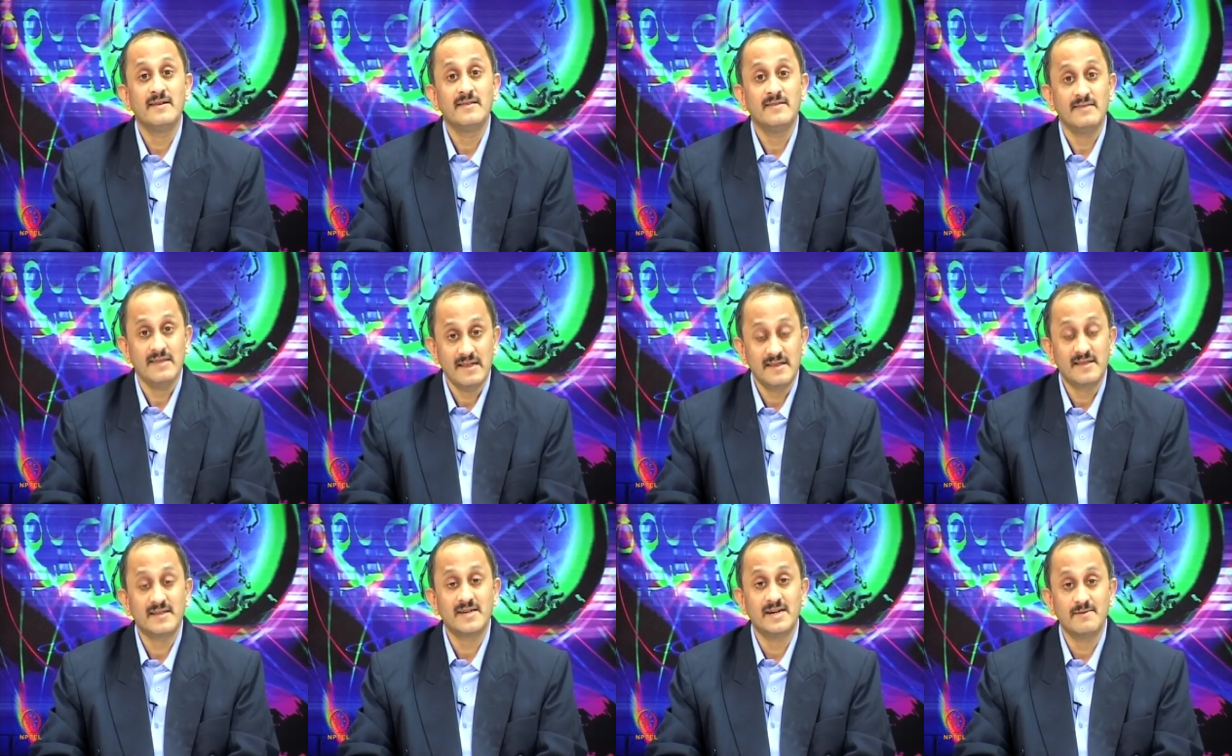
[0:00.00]

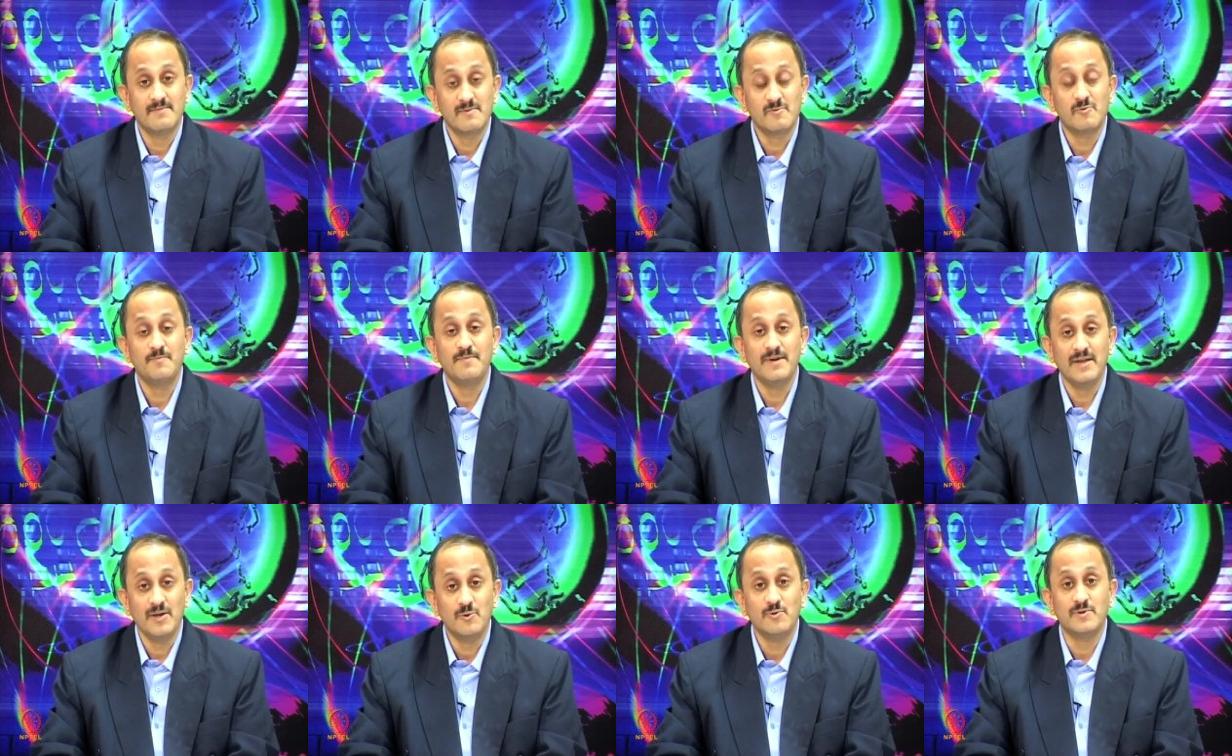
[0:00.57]
these terms would
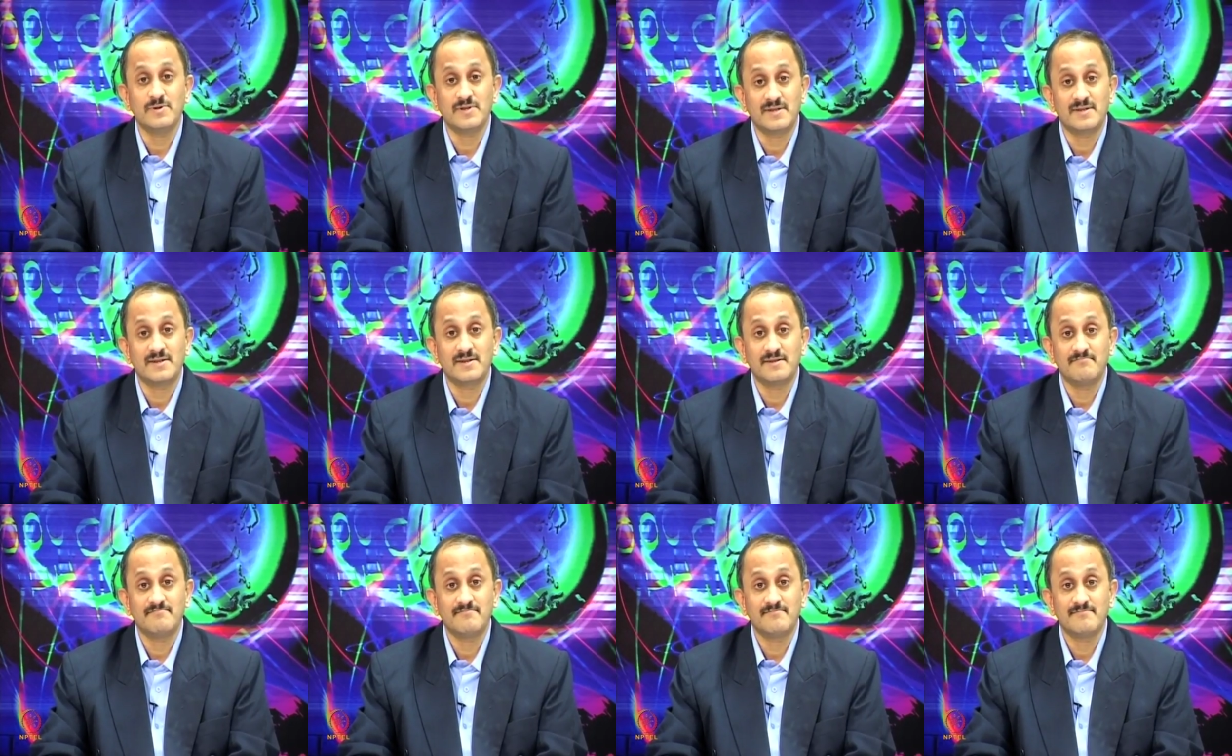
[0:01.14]
be
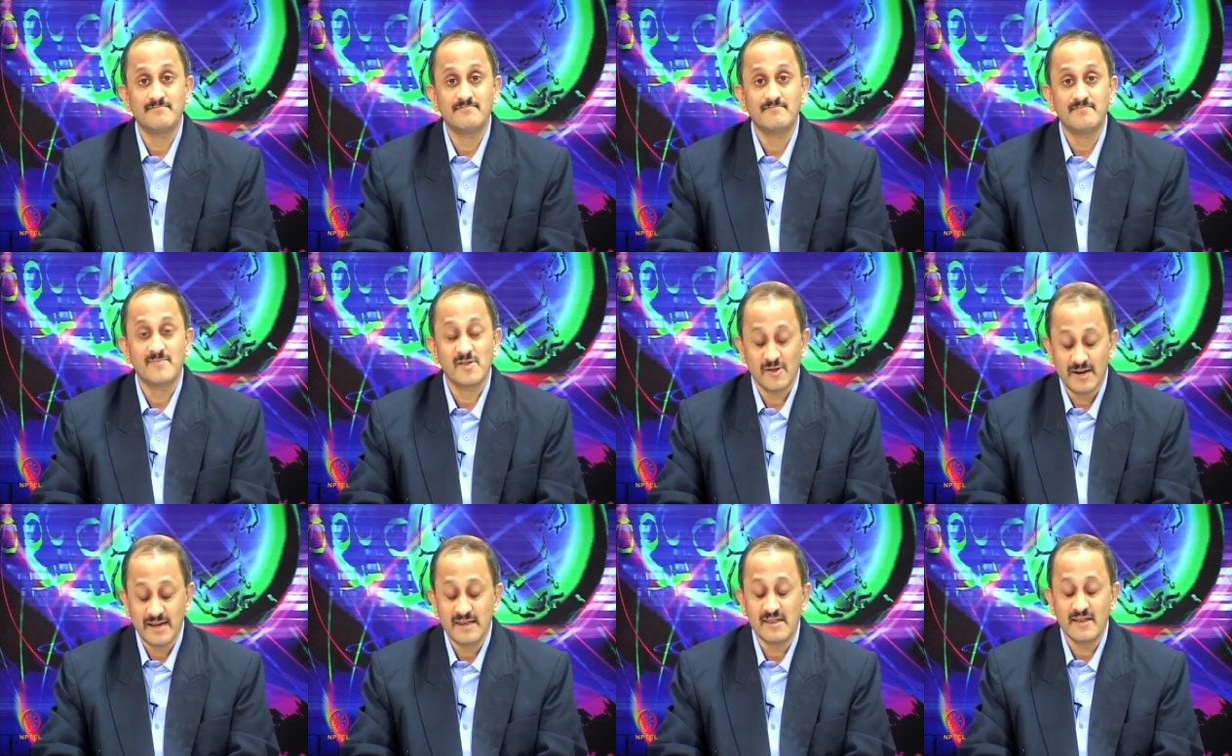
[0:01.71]
used.
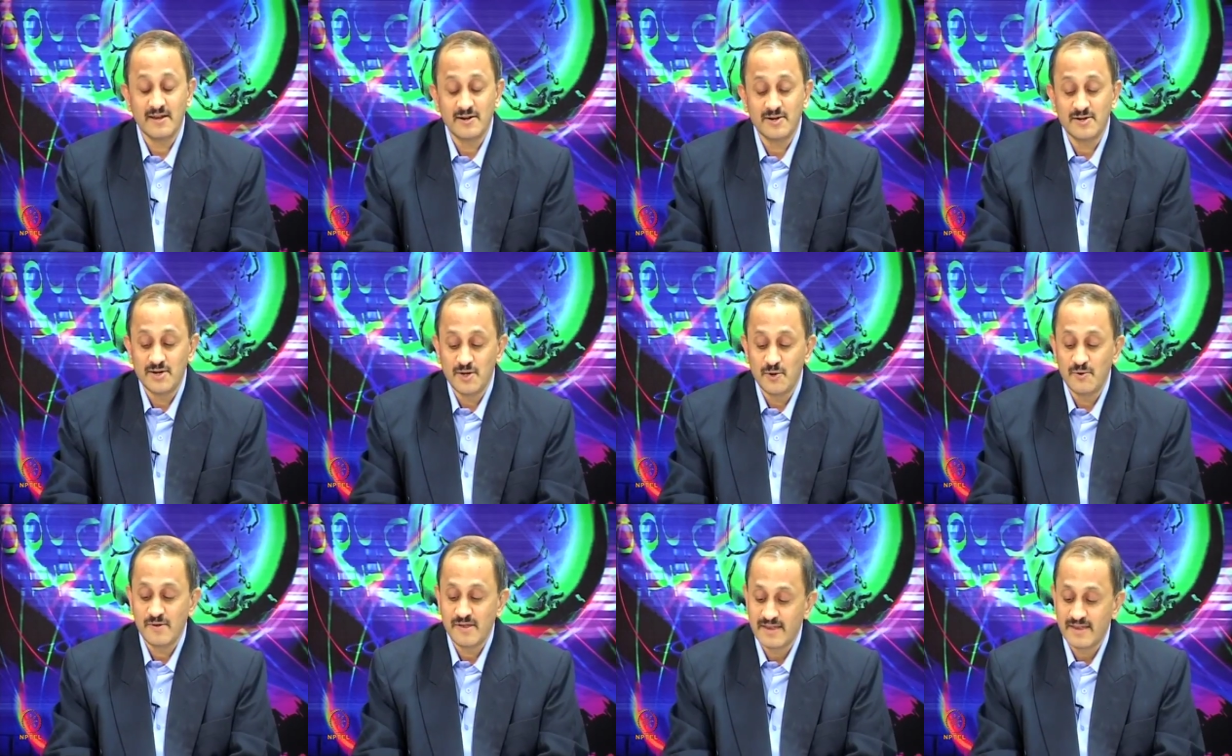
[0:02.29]
So, let us introduce